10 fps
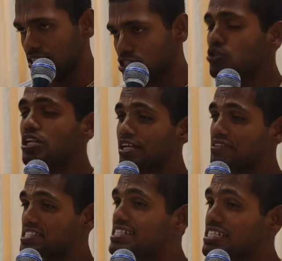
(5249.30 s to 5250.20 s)
So I'd
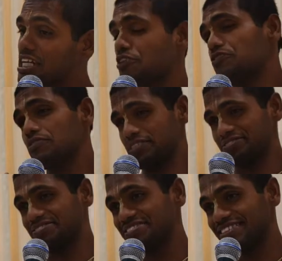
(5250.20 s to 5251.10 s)
request each and
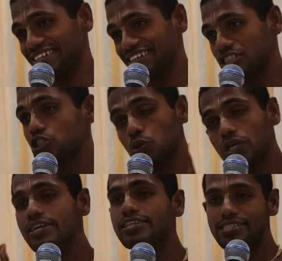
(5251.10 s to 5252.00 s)
everyone to
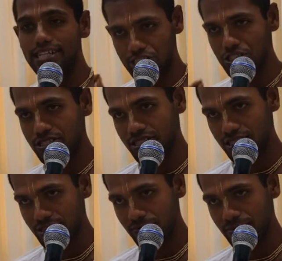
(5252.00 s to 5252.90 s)
hear these
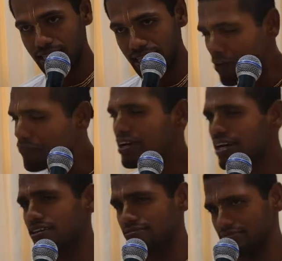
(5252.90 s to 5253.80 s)
lectures every
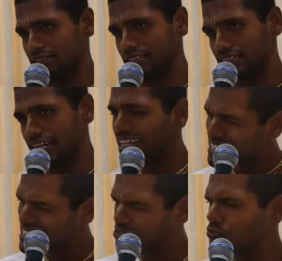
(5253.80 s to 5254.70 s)
day, at
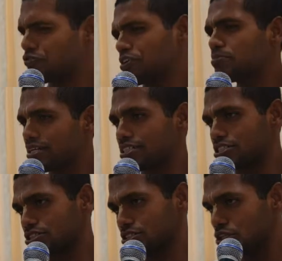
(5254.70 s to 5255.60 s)
least 15
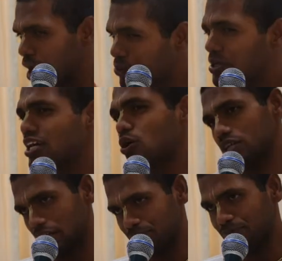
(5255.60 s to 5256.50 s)
minutes. You have to take out
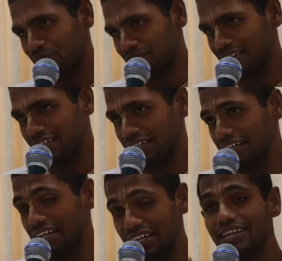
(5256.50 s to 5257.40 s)
time.
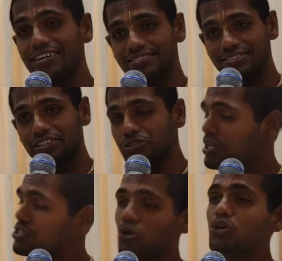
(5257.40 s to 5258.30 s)
Here,
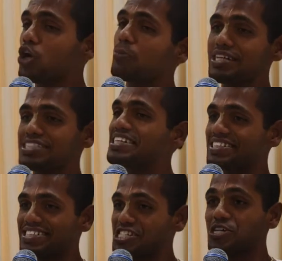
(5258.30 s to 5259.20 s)
today's whole topic
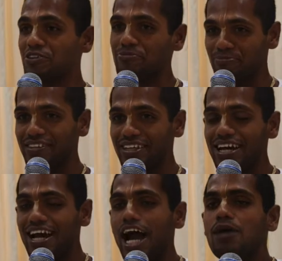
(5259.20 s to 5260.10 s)
is that,
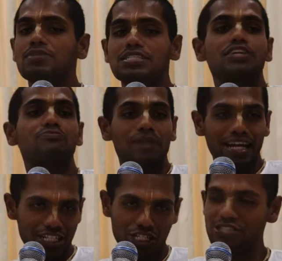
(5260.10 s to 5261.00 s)
Shravanam. I am just a
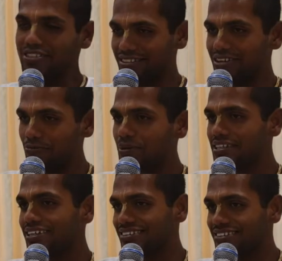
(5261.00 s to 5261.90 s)
practitioner of
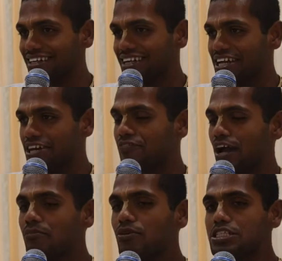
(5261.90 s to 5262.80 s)
Bhakti. If
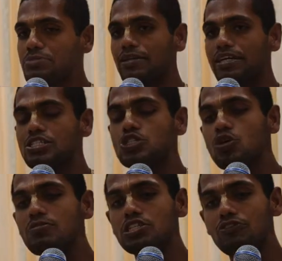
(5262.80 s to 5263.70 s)
I am only speaking,
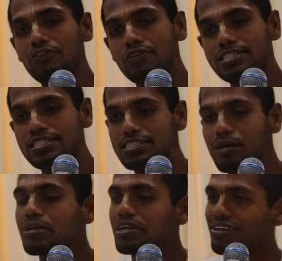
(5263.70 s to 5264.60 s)
so much of difference is
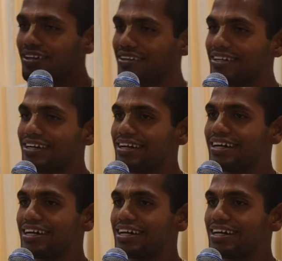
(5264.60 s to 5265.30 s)
coming here.